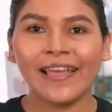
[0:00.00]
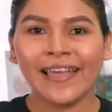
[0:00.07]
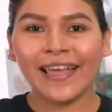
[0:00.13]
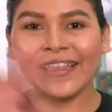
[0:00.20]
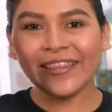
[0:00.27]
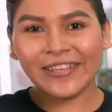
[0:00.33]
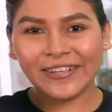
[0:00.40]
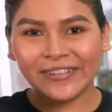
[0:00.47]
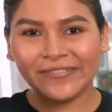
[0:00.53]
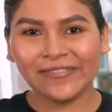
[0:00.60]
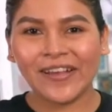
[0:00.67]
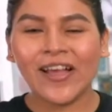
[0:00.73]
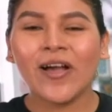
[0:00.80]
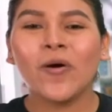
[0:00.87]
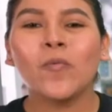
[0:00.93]

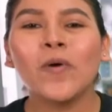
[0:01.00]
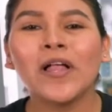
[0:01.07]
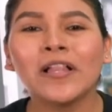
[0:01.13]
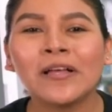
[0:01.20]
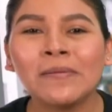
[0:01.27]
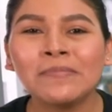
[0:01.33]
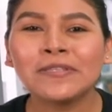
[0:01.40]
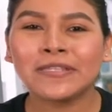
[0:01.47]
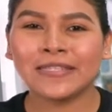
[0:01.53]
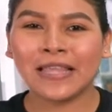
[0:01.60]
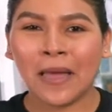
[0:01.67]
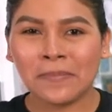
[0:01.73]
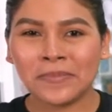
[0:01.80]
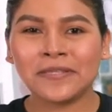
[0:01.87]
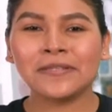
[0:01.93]
Hello, welcome to
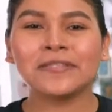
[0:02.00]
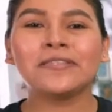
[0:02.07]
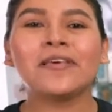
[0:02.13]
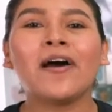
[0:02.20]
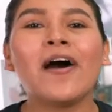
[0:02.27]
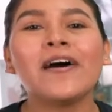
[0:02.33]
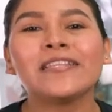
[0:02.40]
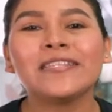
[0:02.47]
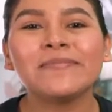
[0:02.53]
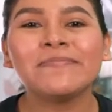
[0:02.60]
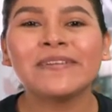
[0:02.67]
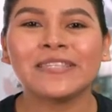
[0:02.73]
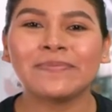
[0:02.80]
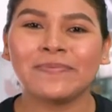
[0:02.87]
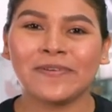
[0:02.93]
Samsung's
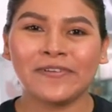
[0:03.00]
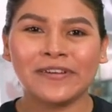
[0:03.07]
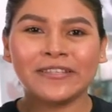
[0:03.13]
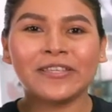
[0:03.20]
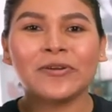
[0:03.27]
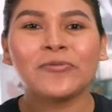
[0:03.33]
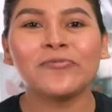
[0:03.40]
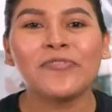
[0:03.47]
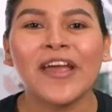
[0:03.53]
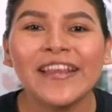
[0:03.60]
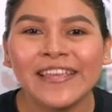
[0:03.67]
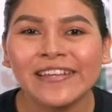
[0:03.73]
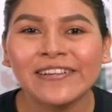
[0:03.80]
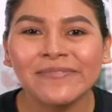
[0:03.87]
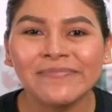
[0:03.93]
awesome experience
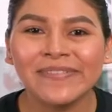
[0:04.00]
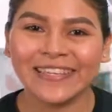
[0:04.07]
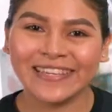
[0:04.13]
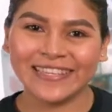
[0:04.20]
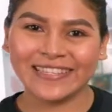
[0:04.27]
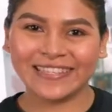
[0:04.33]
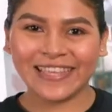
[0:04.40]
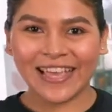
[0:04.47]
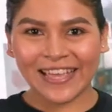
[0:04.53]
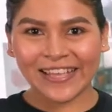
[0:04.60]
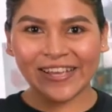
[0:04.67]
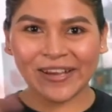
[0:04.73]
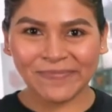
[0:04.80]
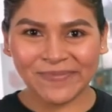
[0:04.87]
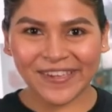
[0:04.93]
right here in Belize.
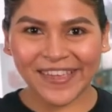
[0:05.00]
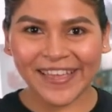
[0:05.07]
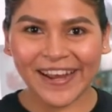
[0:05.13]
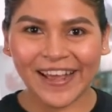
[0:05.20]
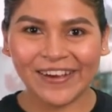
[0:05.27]
Come check it